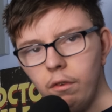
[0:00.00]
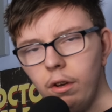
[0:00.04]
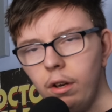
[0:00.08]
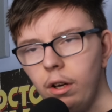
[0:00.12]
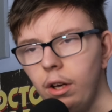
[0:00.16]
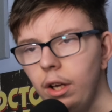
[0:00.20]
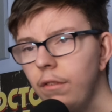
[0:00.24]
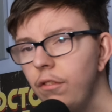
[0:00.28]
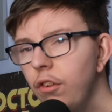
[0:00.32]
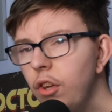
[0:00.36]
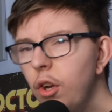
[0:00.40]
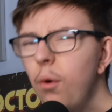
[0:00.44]

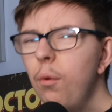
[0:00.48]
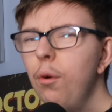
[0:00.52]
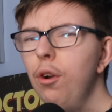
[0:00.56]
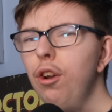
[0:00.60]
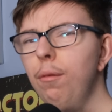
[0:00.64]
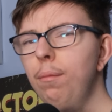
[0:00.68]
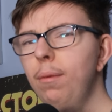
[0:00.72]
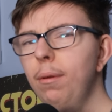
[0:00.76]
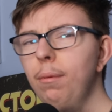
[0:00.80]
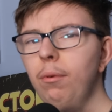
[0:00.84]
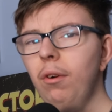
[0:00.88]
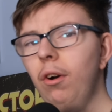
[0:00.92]
If you don't want to
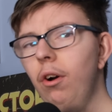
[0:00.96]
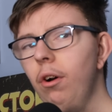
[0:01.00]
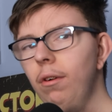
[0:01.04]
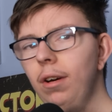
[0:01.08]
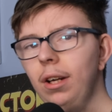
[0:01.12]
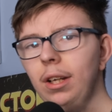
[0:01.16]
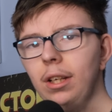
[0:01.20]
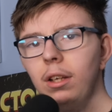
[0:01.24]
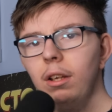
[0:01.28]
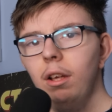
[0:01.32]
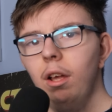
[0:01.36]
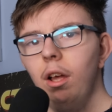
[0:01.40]
be born,
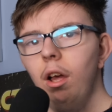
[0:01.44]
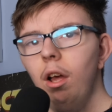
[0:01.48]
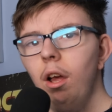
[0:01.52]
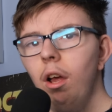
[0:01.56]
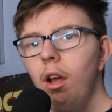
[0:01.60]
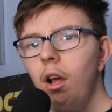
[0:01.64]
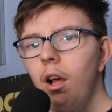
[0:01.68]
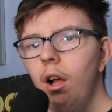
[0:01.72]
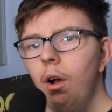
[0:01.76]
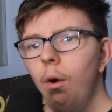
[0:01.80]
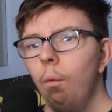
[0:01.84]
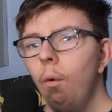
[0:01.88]
like,
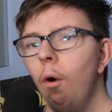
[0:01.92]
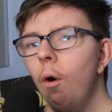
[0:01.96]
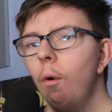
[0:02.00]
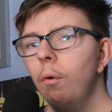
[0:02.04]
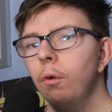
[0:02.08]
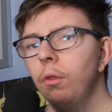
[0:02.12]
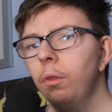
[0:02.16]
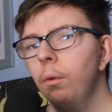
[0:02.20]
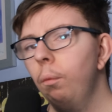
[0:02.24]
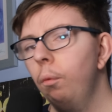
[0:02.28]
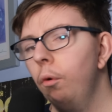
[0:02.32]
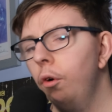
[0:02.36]
what would
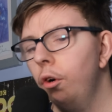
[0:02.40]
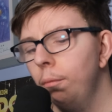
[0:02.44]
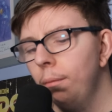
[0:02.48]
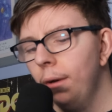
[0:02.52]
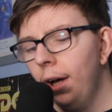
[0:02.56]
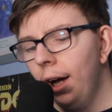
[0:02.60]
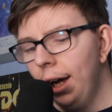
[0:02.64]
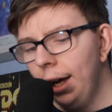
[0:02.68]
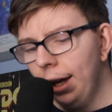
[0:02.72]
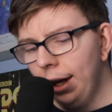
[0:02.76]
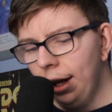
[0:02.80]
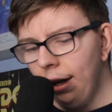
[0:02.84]
the world be
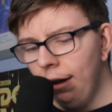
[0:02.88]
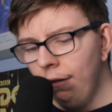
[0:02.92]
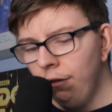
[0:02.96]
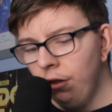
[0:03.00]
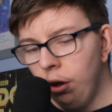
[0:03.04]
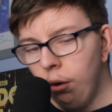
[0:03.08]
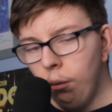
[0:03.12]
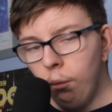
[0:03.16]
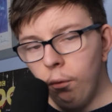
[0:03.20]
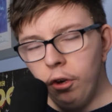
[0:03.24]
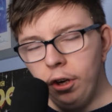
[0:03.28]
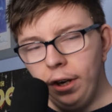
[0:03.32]
like if
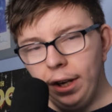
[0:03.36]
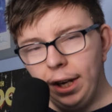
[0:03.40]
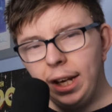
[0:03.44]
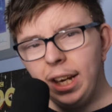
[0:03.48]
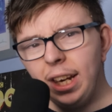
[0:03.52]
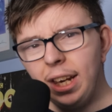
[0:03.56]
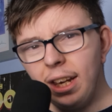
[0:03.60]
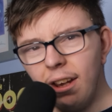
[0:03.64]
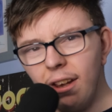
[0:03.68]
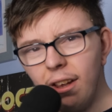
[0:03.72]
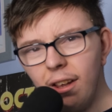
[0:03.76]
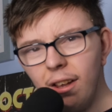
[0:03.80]
you weren't
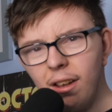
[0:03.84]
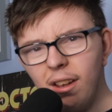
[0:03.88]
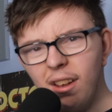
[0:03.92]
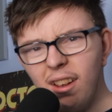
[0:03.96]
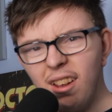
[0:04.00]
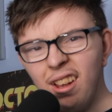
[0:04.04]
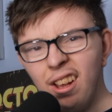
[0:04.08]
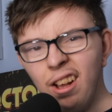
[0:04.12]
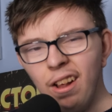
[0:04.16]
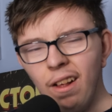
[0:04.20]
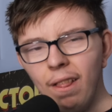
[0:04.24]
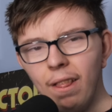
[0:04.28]
here?
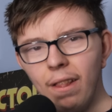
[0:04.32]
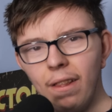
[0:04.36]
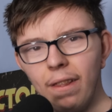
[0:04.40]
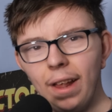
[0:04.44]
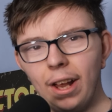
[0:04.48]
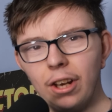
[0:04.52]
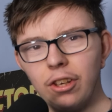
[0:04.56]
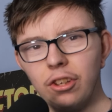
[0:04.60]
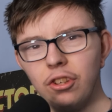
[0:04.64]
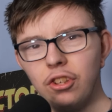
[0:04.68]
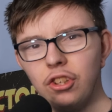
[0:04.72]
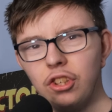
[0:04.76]
And
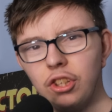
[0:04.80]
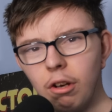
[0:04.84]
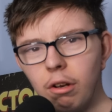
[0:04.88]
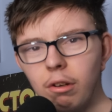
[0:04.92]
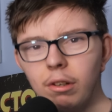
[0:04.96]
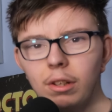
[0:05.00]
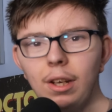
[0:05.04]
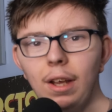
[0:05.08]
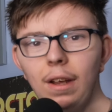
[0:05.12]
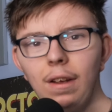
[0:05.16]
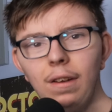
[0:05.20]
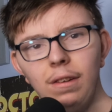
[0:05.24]
that just
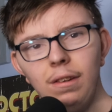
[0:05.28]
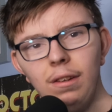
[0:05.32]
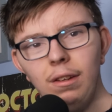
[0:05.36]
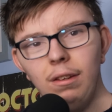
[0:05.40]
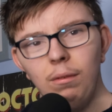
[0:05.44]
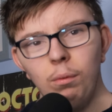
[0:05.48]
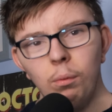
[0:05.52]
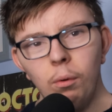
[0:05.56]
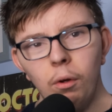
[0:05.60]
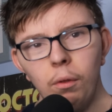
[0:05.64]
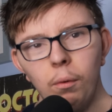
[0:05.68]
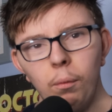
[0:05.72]
showcases
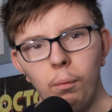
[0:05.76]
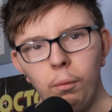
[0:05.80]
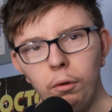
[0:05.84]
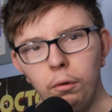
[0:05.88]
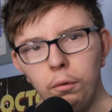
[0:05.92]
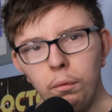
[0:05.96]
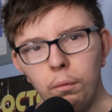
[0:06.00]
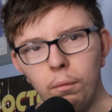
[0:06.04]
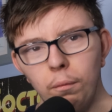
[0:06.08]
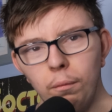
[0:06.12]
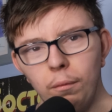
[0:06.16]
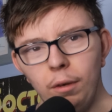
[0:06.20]
what the world
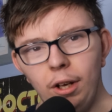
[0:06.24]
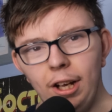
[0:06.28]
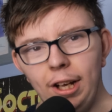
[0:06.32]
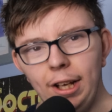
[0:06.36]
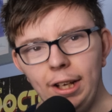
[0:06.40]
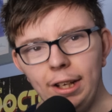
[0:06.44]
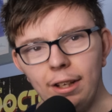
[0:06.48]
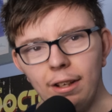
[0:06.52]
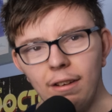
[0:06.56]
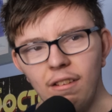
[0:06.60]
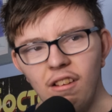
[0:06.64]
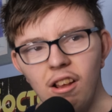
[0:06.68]
would be
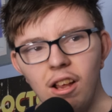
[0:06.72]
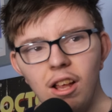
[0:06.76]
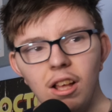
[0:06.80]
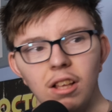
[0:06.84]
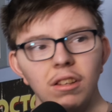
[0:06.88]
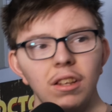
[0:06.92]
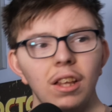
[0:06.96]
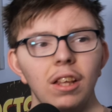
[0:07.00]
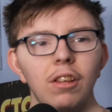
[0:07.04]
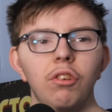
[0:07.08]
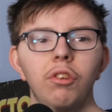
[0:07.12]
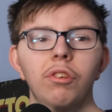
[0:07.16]
like. It's
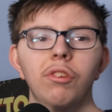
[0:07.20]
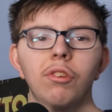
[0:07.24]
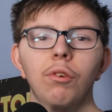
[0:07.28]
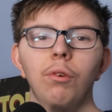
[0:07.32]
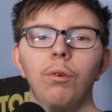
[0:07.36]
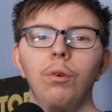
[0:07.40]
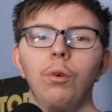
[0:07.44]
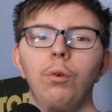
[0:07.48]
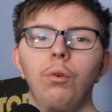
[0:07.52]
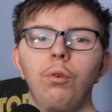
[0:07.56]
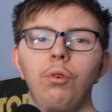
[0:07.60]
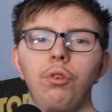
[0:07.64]
like
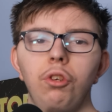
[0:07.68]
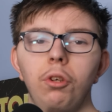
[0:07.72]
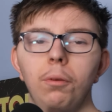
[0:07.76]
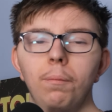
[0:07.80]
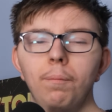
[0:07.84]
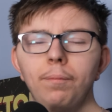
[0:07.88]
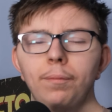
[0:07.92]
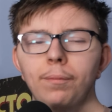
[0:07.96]
Scrooge.